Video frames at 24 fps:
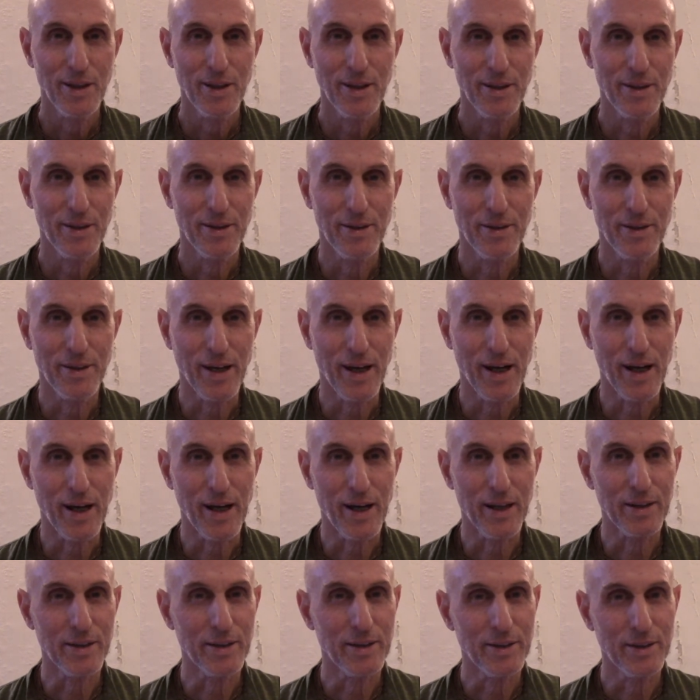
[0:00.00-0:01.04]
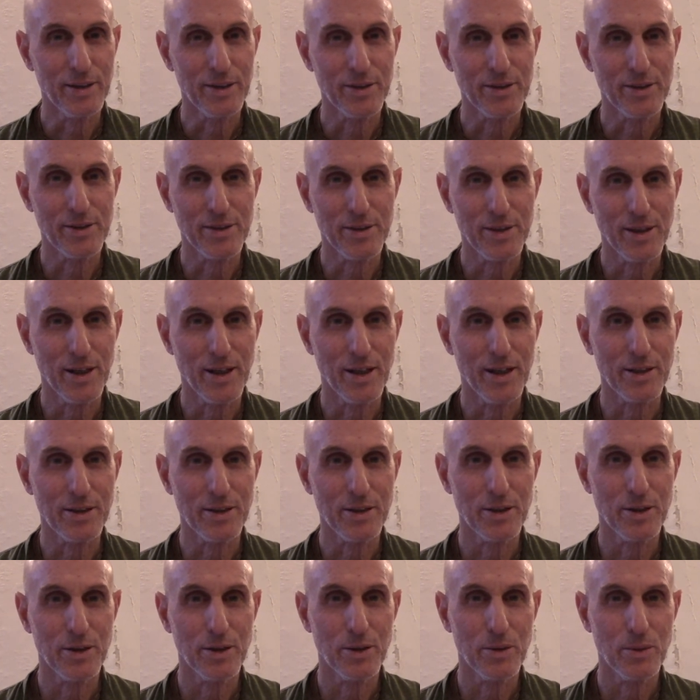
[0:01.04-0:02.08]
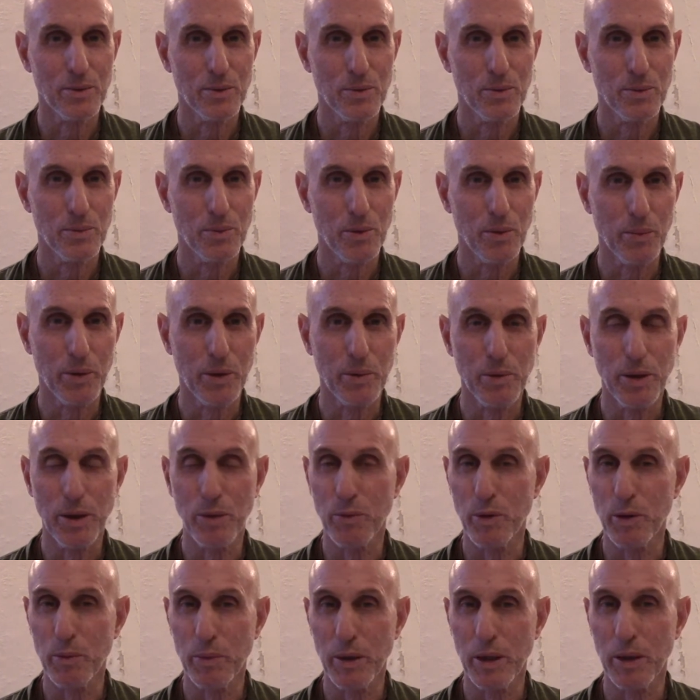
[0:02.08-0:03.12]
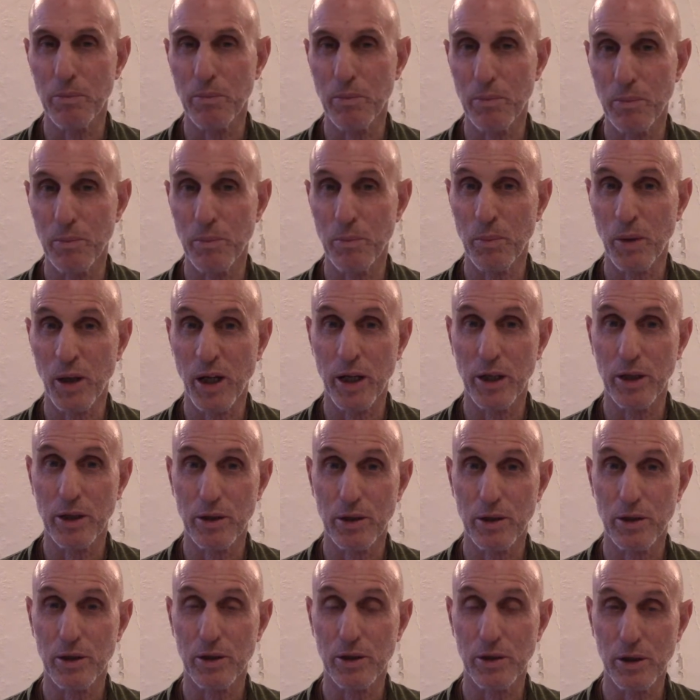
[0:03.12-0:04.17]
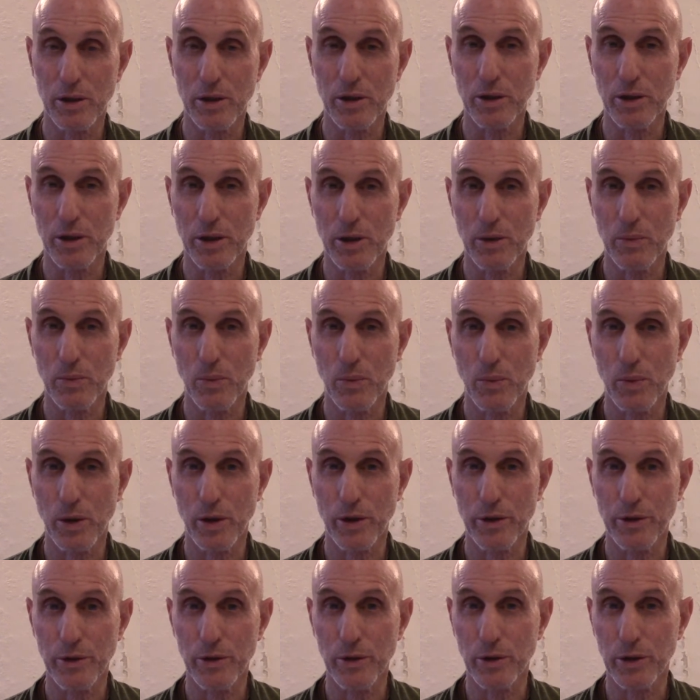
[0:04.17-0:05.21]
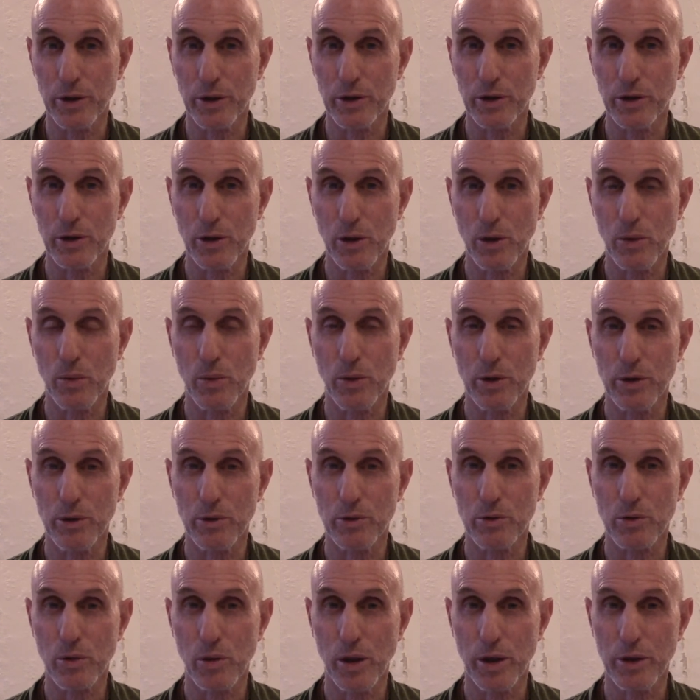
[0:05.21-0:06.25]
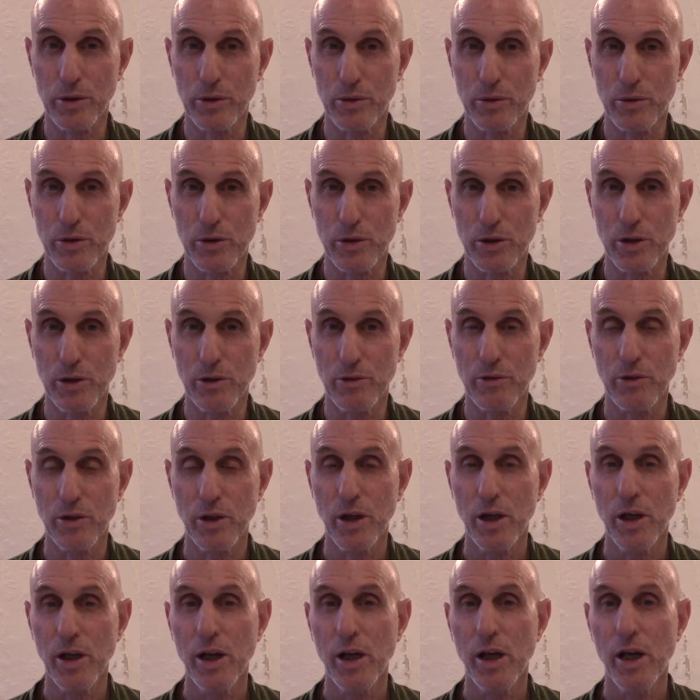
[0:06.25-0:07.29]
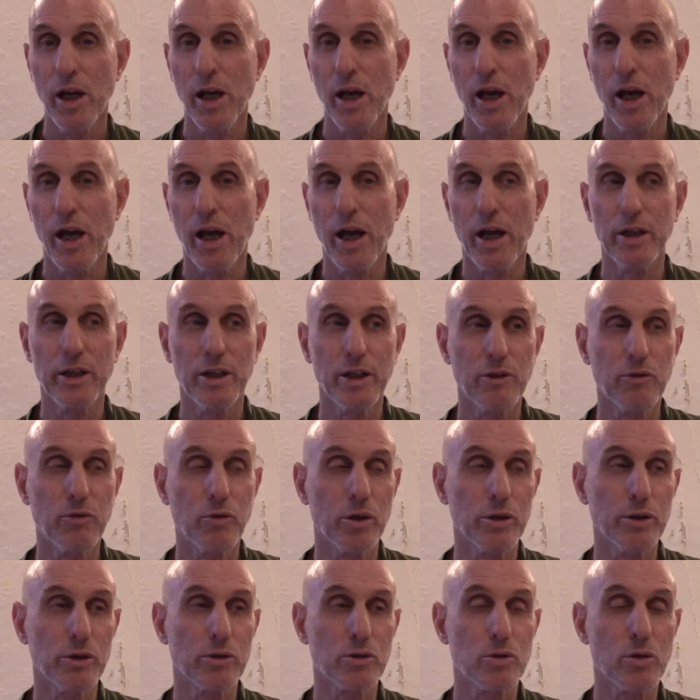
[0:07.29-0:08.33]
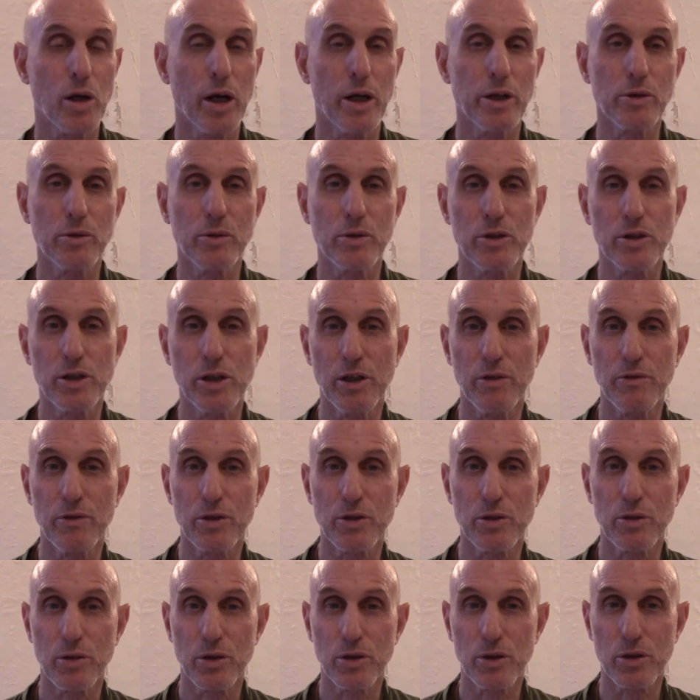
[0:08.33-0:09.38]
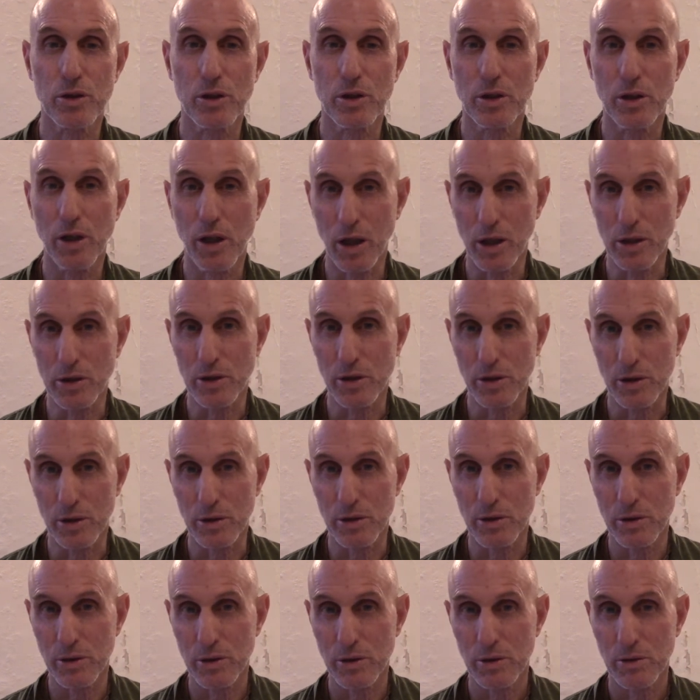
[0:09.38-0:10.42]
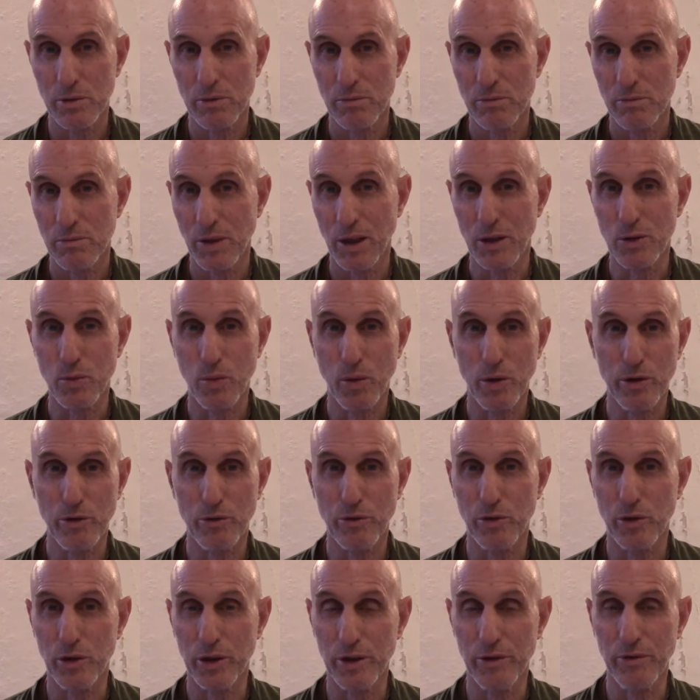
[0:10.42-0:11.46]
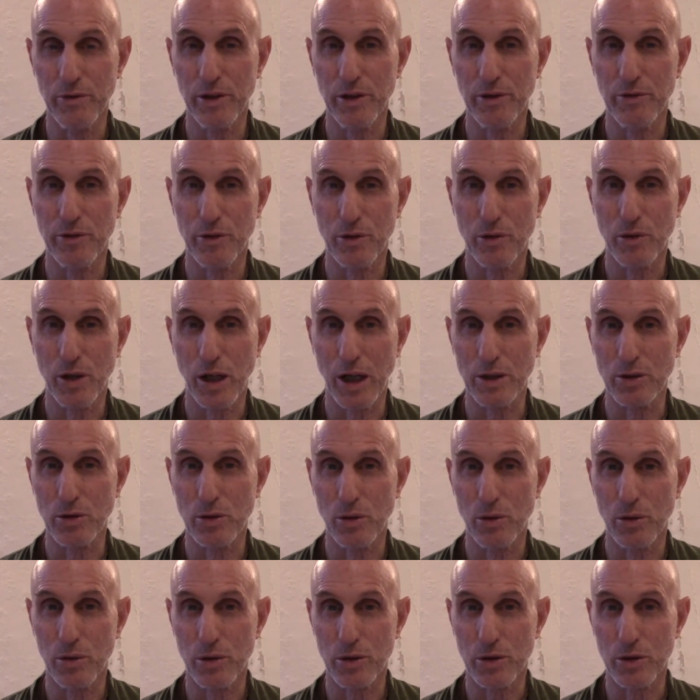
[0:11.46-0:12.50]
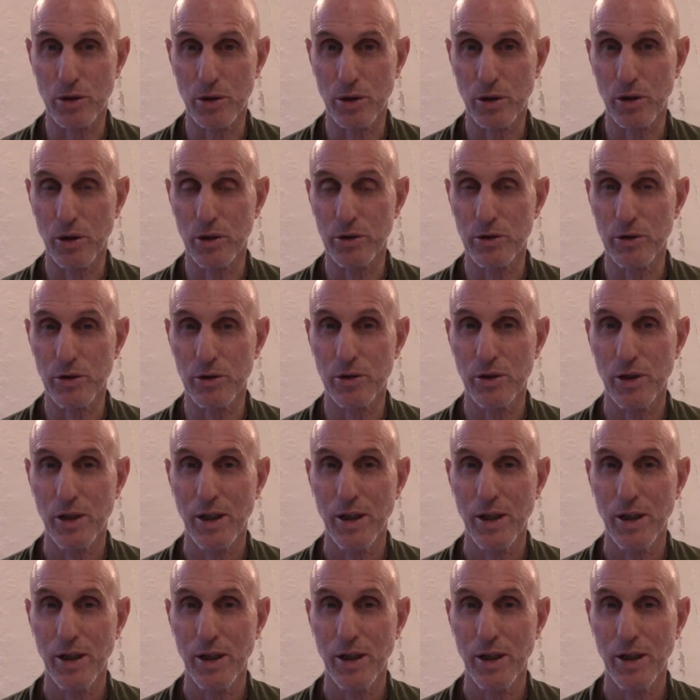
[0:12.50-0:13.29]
that is not what we mean. We mean by clearly where are you looking to go? What are you trying to achieve? And if what you're trying to achieve is Krishna conscious, that's wonderful. Even if you're not so Krishna conscious,